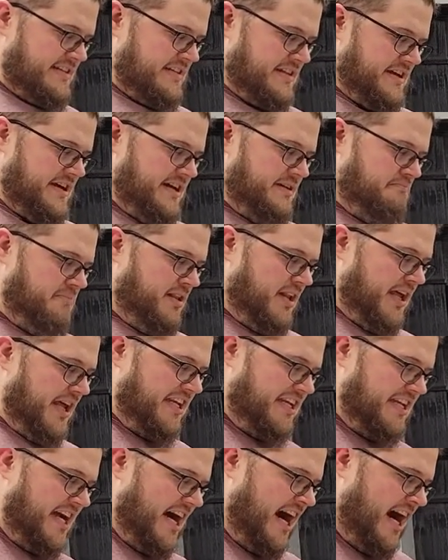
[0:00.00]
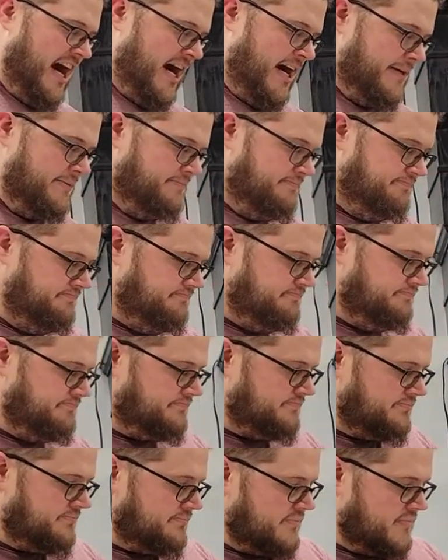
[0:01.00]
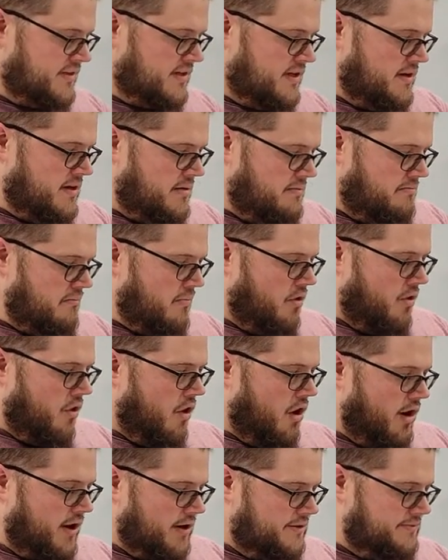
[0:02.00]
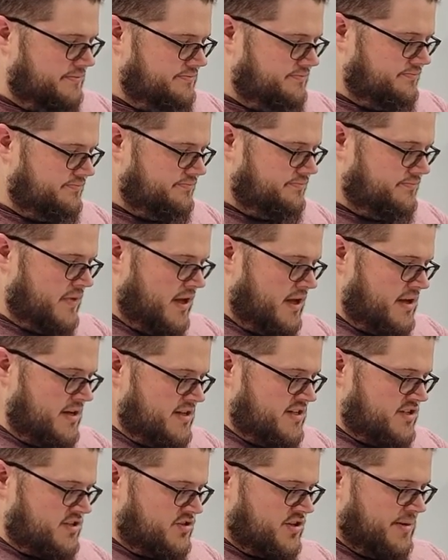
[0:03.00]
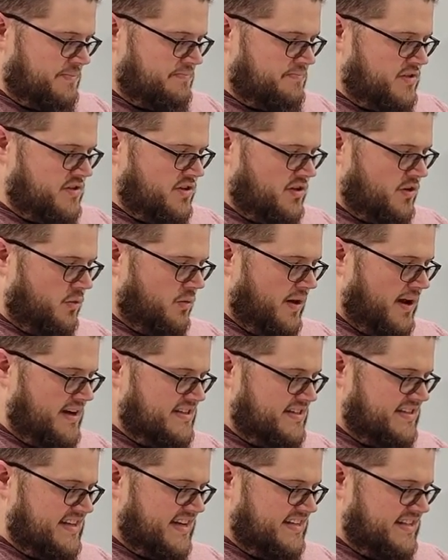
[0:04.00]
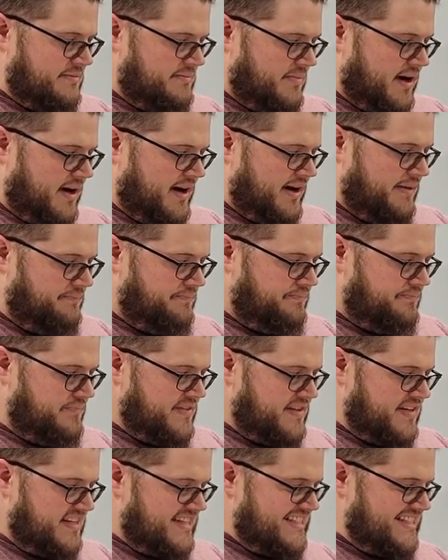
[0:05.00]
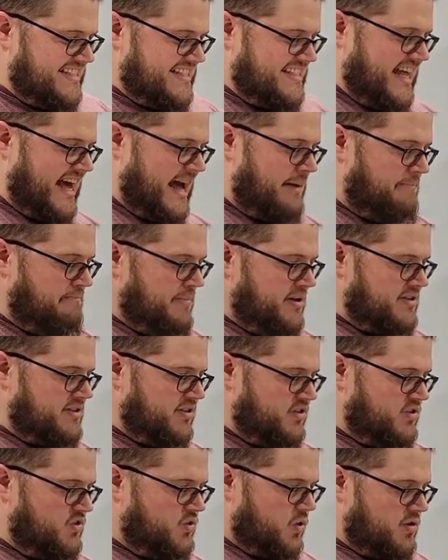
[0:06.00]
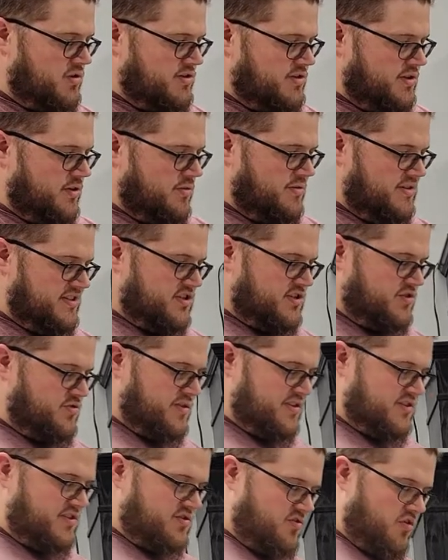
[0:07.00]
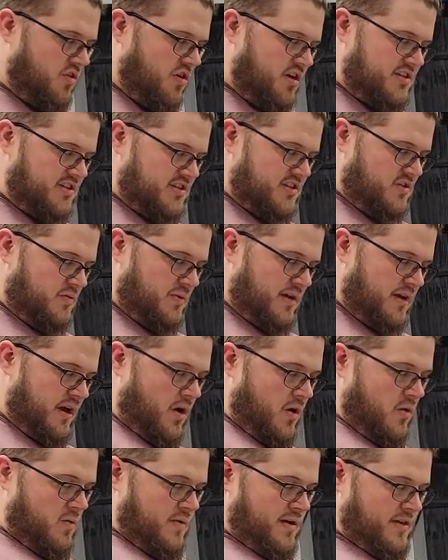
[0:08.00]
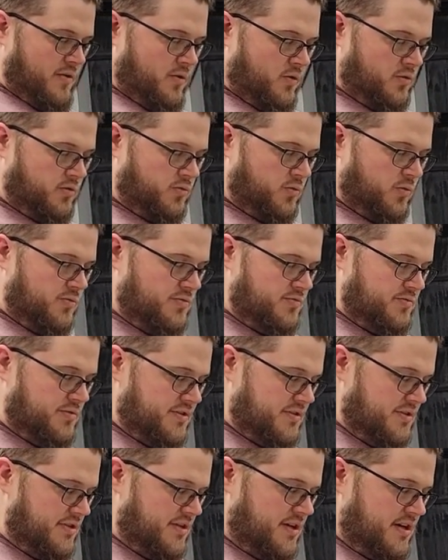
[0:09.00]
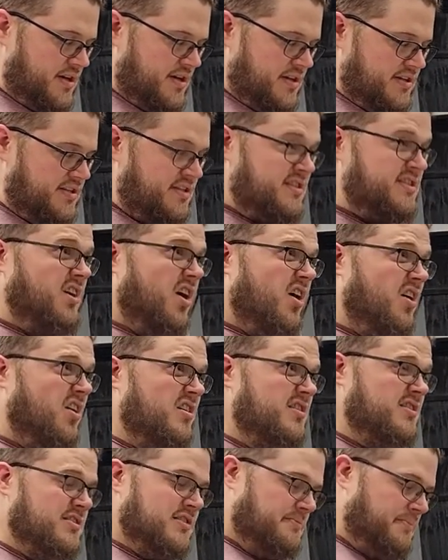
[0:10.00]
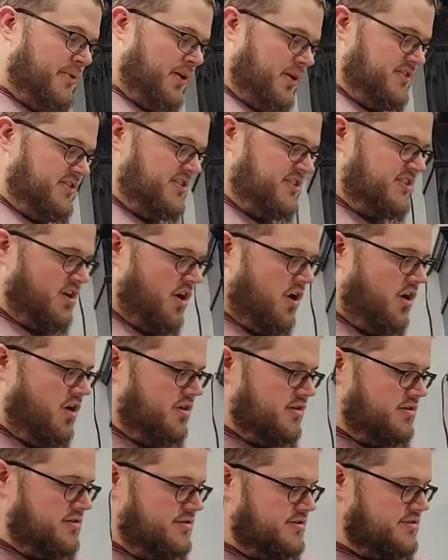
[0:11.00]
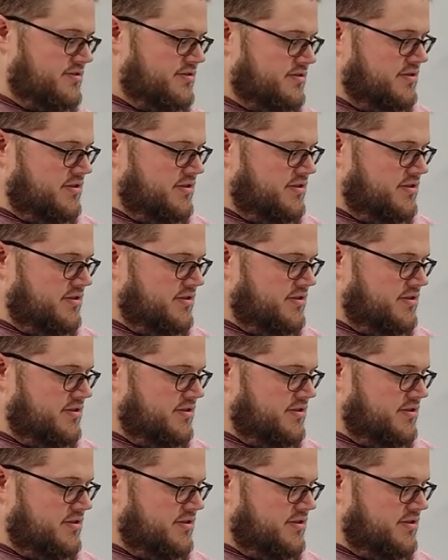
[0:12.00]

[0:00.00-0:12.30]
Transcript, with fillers: That blood can. Borok, stripped to the waist as a mine. his slab muscled torso is crisscrossed with old wounds, scars upon scars.